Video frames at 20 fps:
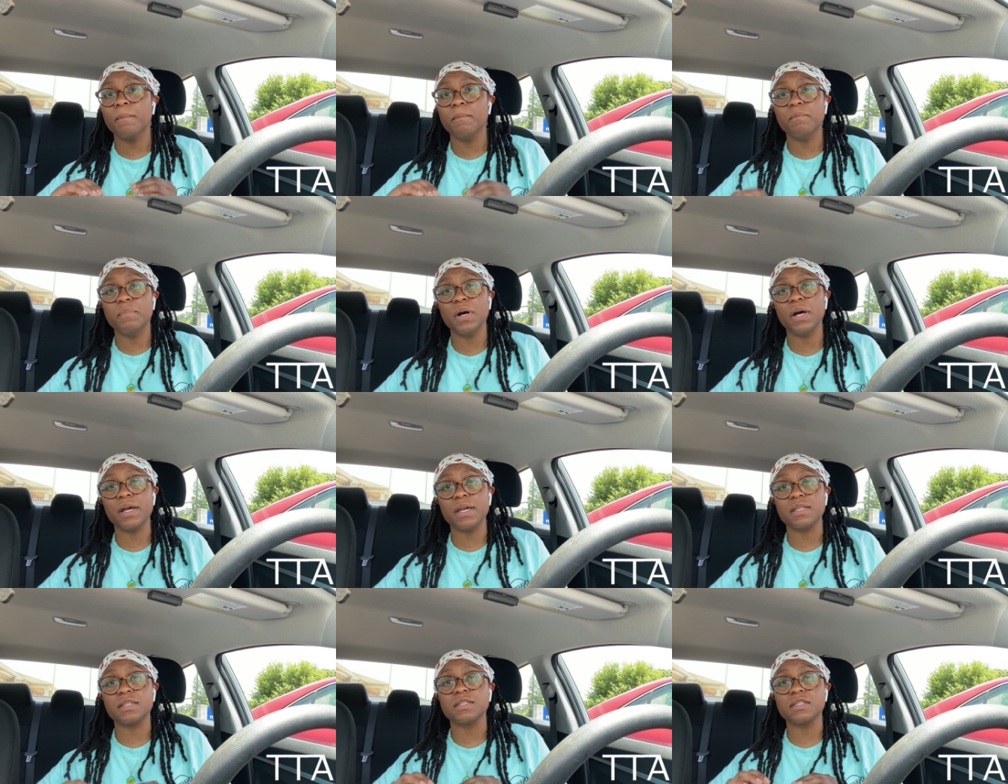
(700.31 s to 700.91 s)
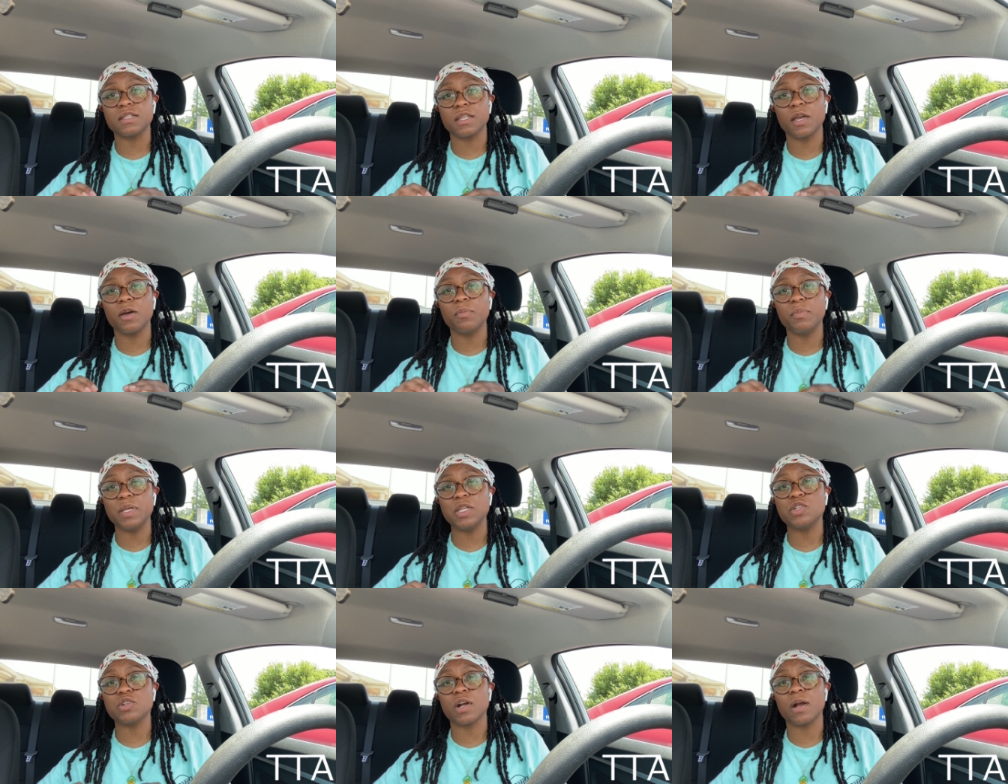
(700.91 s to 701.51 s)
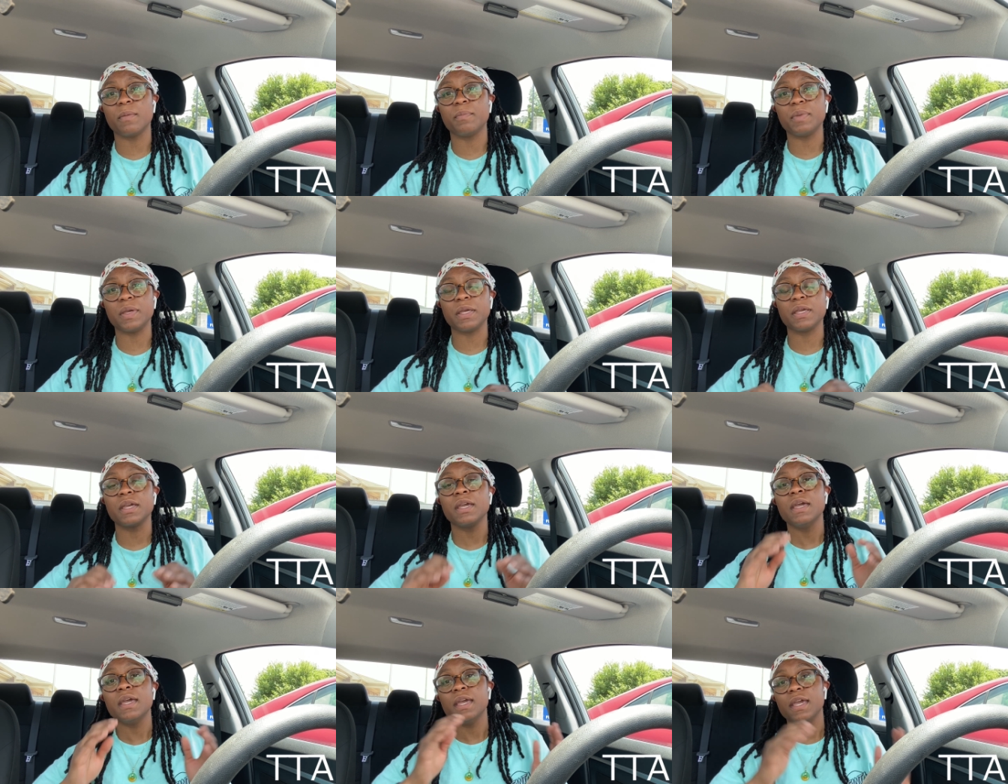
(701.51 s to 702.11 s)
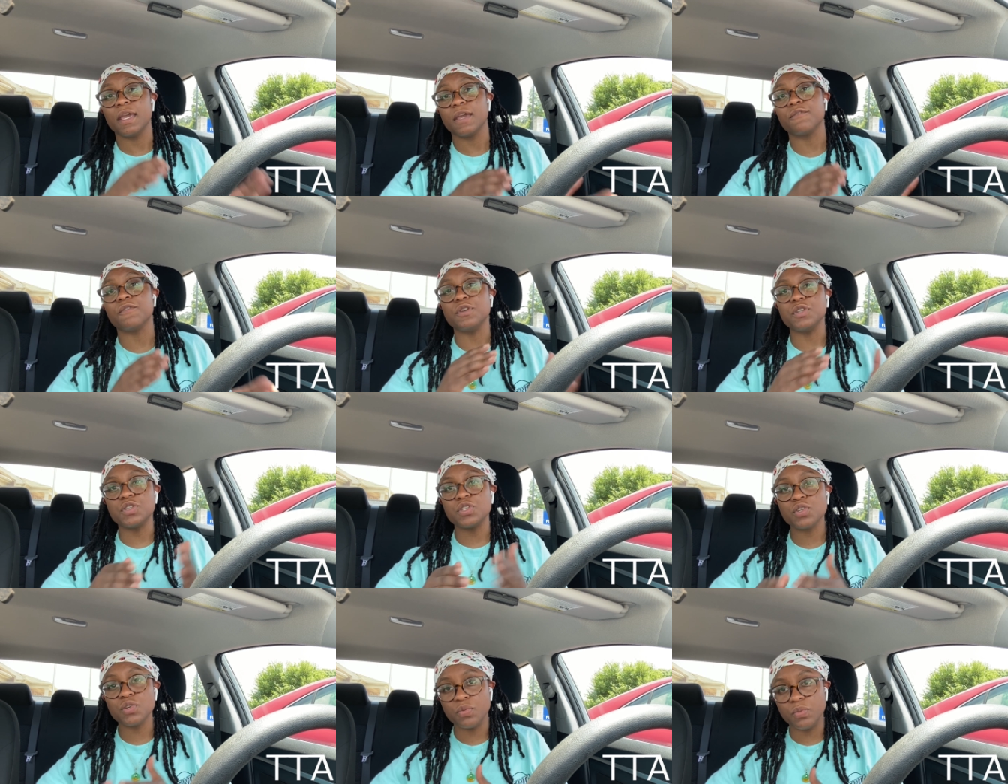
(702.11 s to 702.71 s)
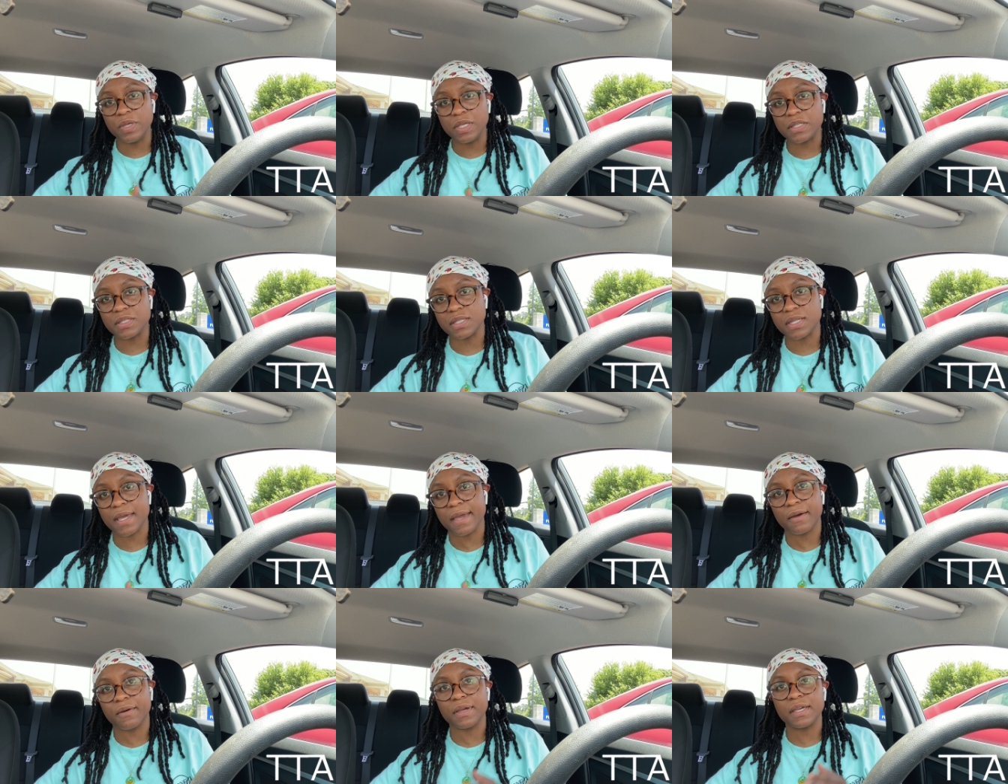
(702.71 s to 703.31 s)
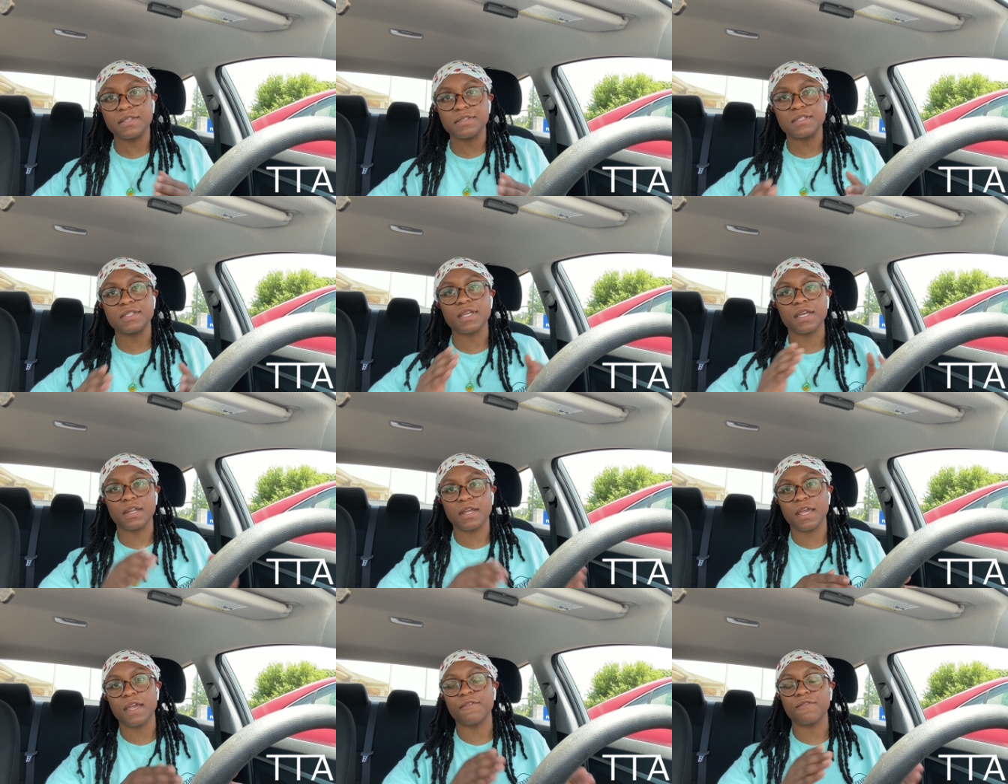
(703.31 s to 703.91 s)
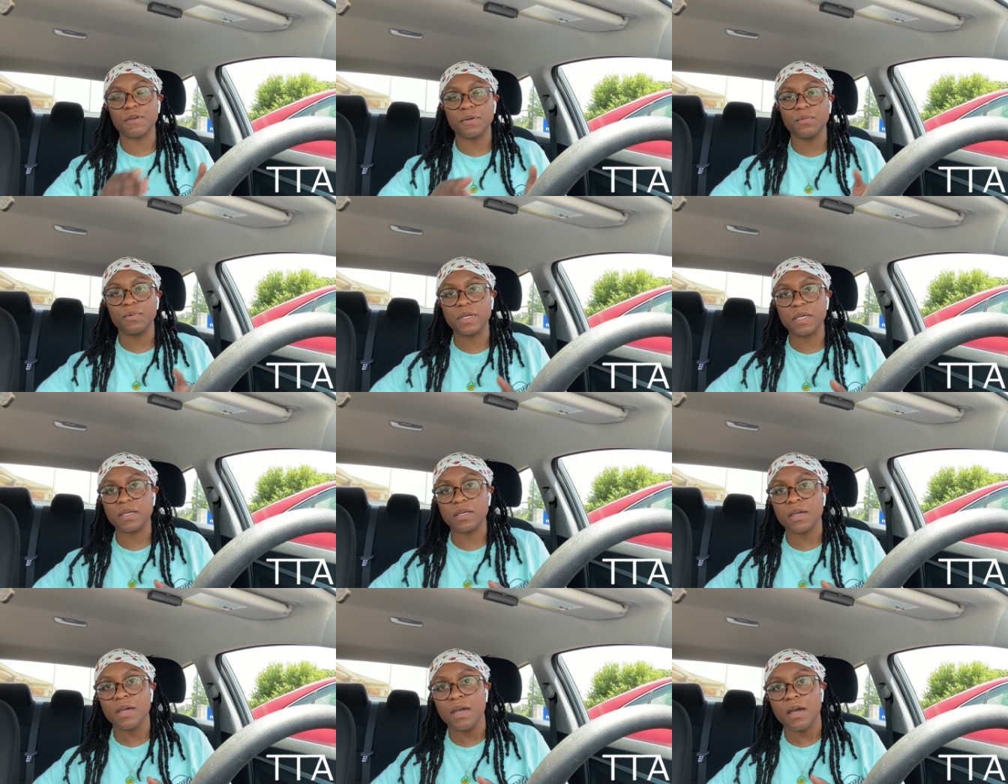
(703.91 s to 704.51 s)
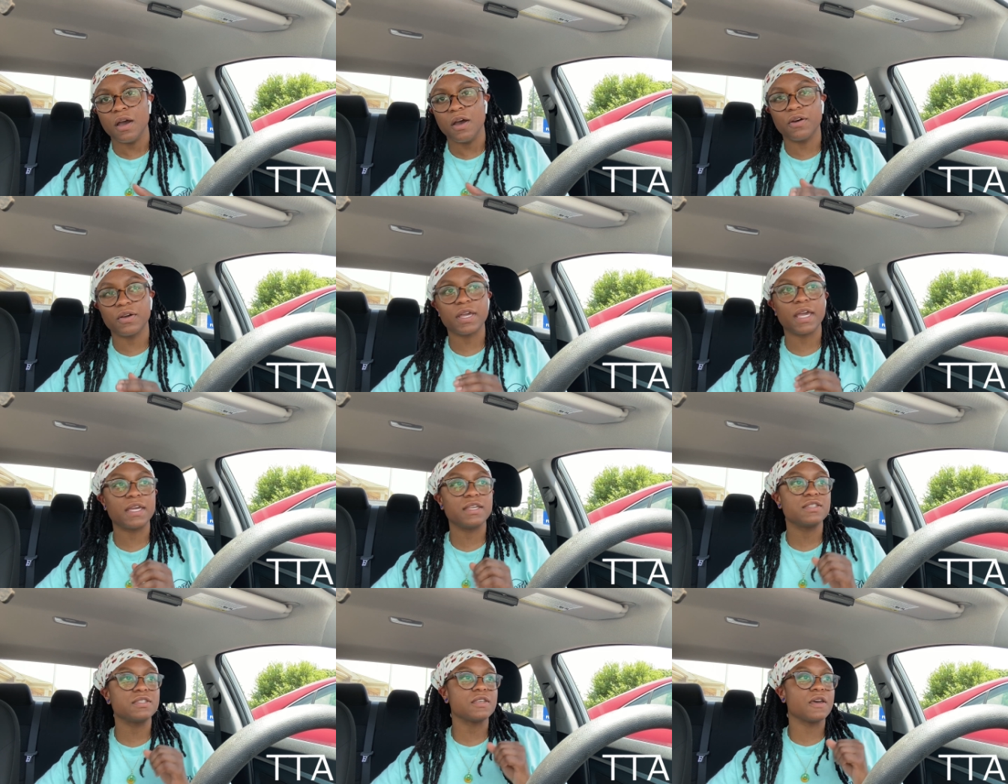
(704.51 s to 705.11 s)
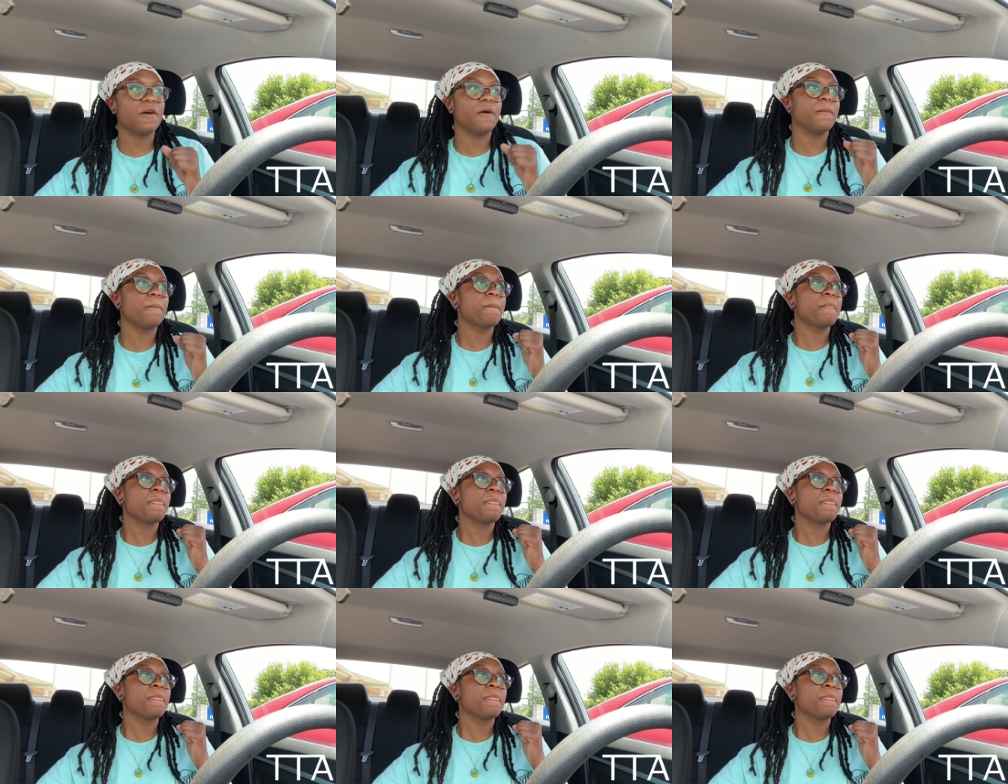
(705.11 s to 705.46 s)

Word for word: but they'll be dropping every two weeks now instead of every week okay so